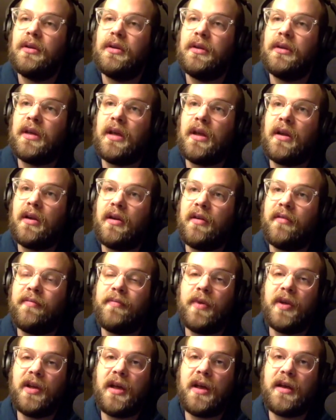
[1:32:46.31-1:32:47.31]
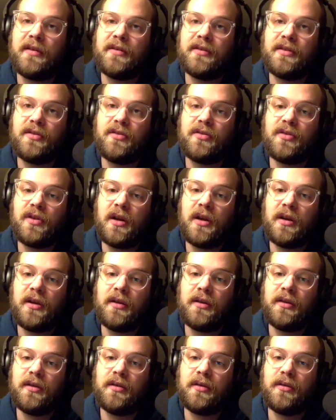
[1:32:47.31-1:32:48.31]
get off my ass and try
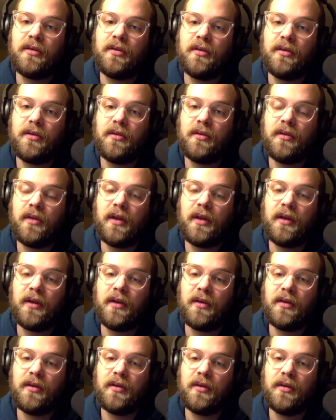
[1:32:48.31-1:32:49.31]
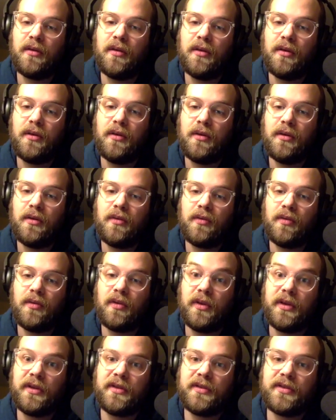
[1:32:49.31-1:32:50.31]
to like
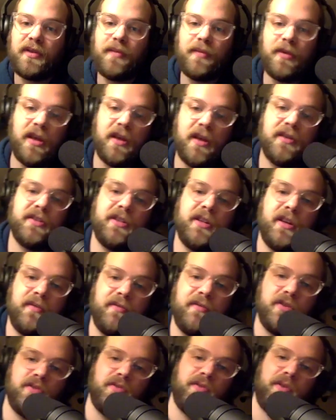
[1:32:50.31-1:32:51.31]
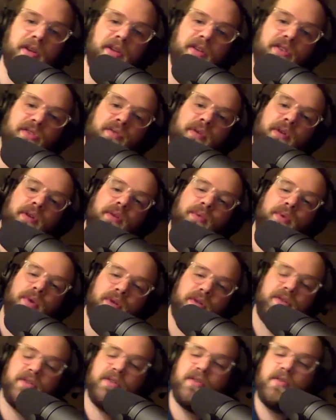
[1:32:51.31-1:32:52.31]
release some of that stuff in
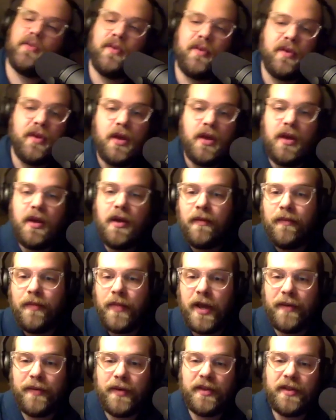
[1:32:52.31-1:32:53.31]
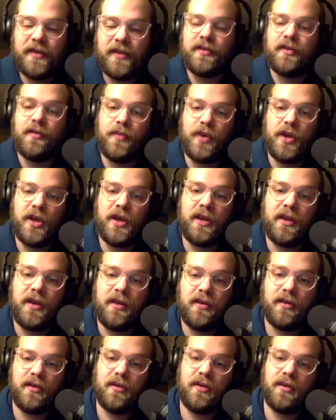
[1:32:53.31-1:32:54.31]
2021. So maybe this will be
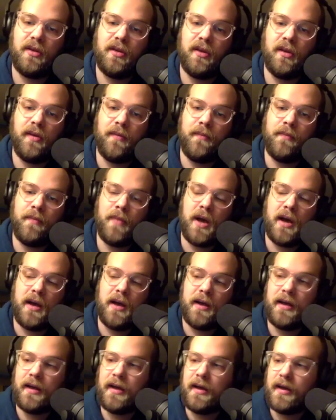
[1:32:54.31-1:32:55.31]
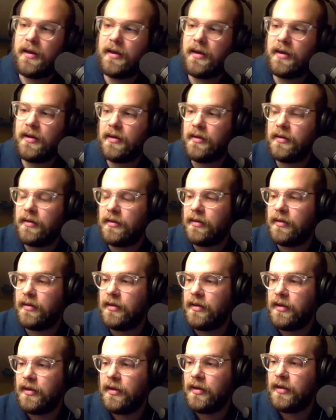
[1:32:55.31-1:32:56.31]
my
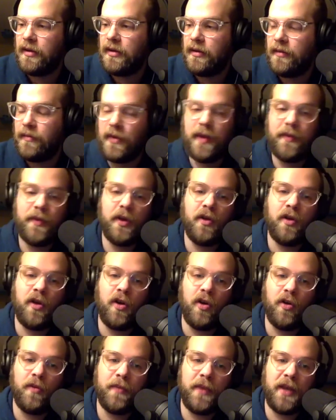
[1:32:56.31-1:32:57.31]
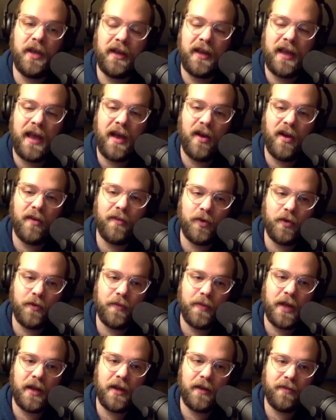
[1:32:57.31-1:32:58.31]
maybe you'll hold me accountable,
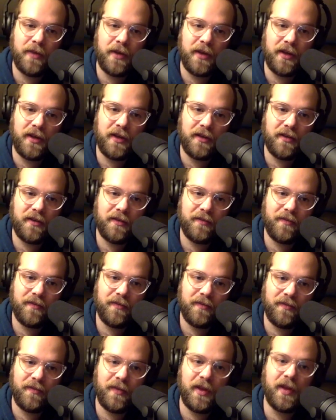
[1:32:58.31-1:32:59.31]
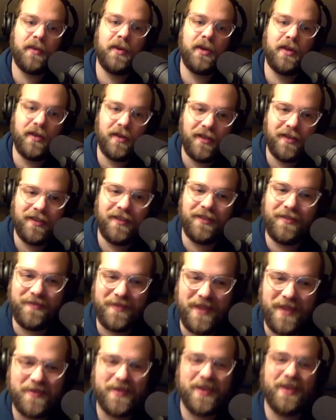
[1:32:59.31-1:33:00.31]
Benny P. Maybe I'll
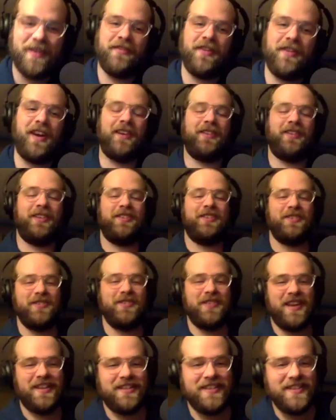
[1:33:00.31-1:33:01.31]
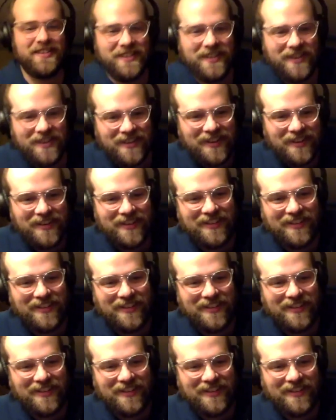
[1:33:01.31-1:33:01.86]
finally do that this year.